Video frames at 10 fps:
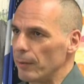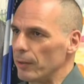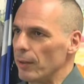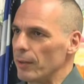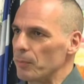the,
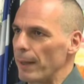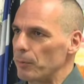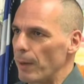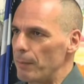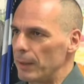the, the, Spanish
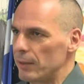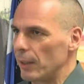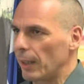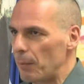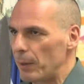Prime Minister,
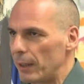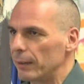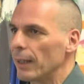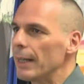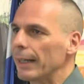came here
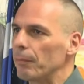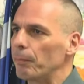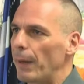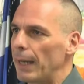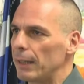and
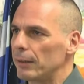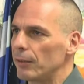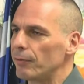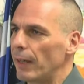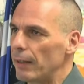campaigned
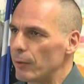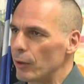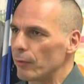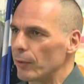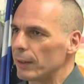in favor
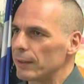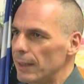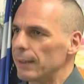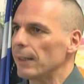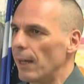of the
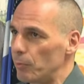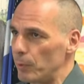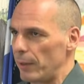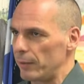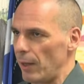sitting
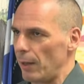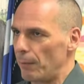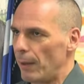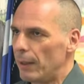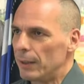government at the
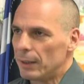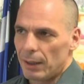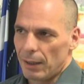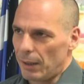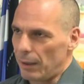time.
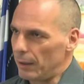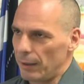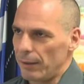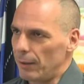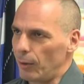
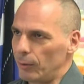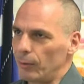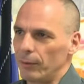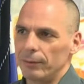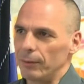Uh,
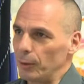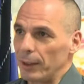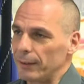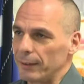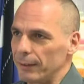look
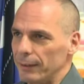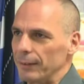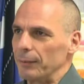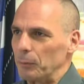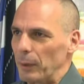at
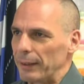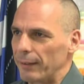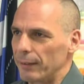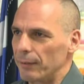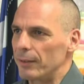the, what
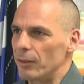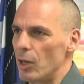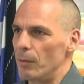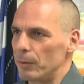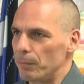the,
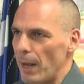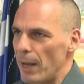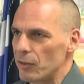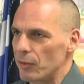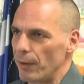German
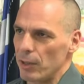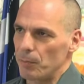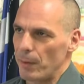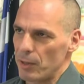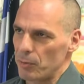press, the
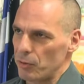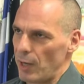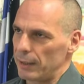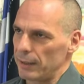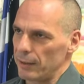French press was
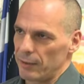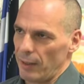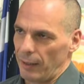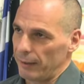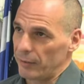writing
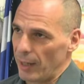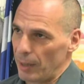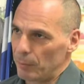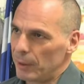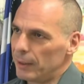at, at the
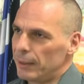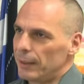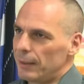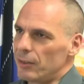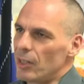time.
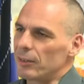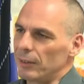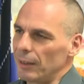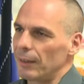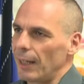They just
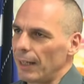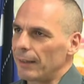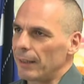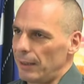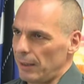didn't like
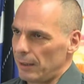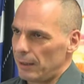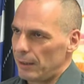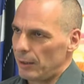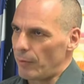the idea
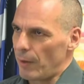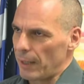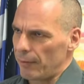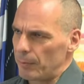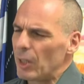of our
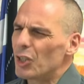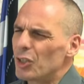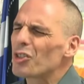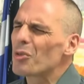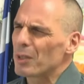government.
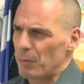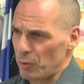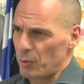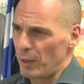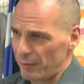Not so much
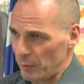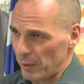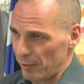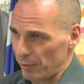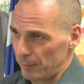because we're left-wing
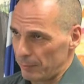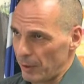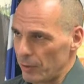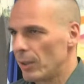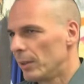government,
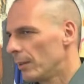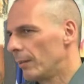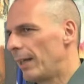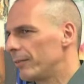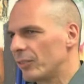because
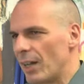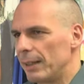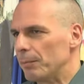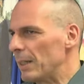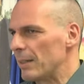
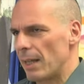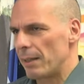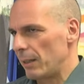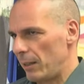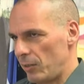left-right means
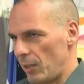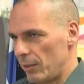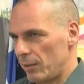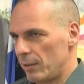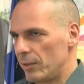nothing these
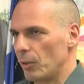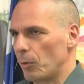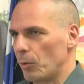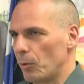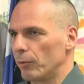days. This is a
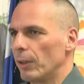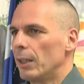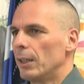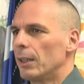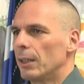question of
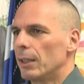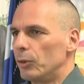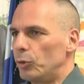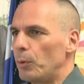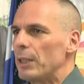
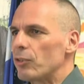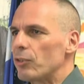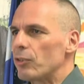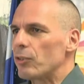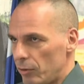do we
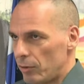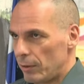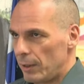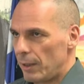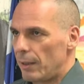challenge the